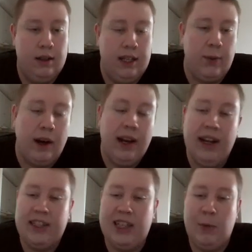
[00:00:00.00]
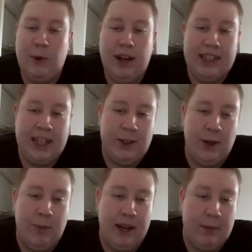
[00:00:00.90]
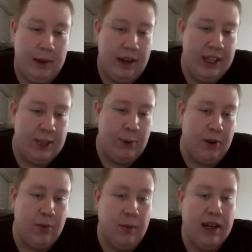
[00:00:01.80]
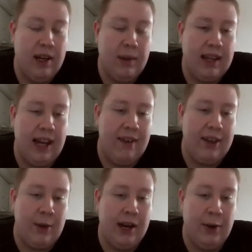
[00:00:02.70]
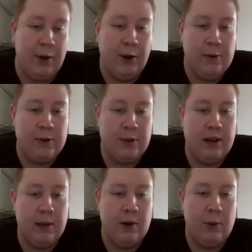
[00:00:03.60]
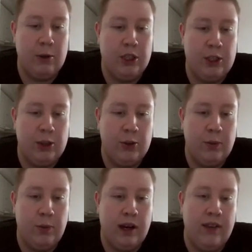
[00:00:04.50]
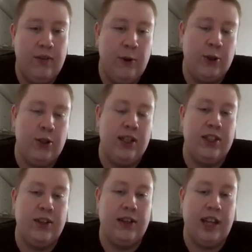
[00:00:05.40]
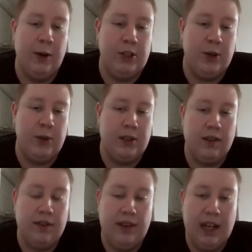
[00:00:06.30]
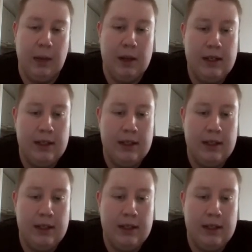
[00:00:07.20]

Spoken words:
The Twilight Samurai is actually a big blind spot of mine, but I have it ready to go, so I'm gonna watch it soon. Bright Future is a Kiyoshi Kurosawa film,